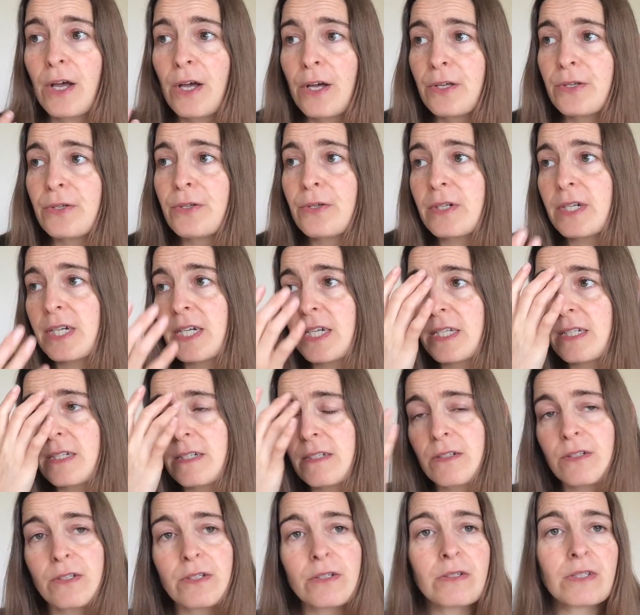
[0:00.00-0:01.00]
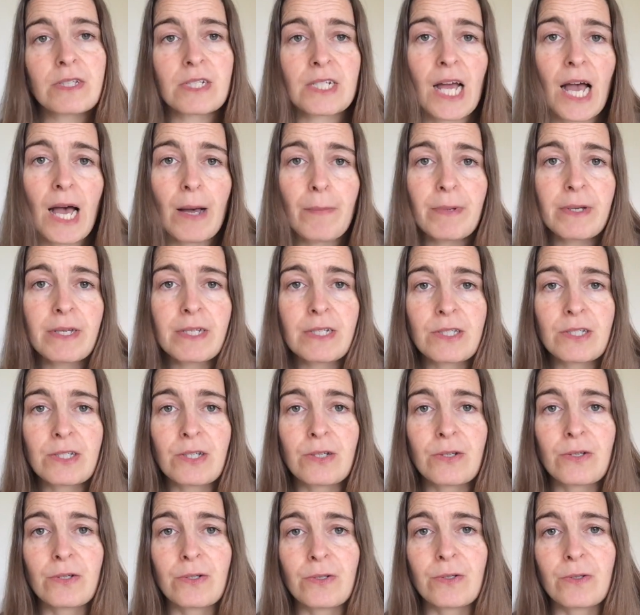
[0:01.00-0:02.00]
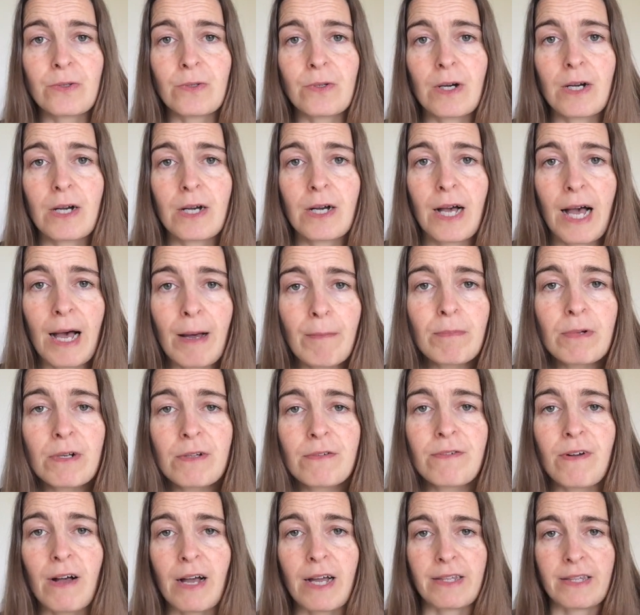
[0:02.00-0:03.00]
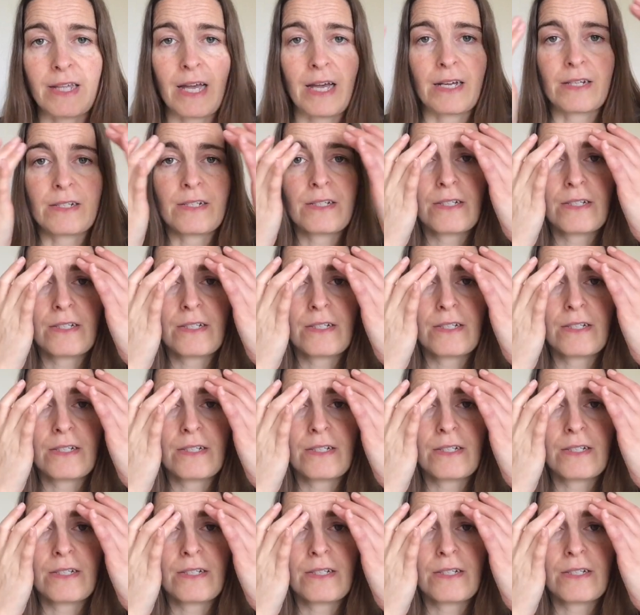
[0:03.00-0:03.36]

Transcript: you can use tapping to amplify that.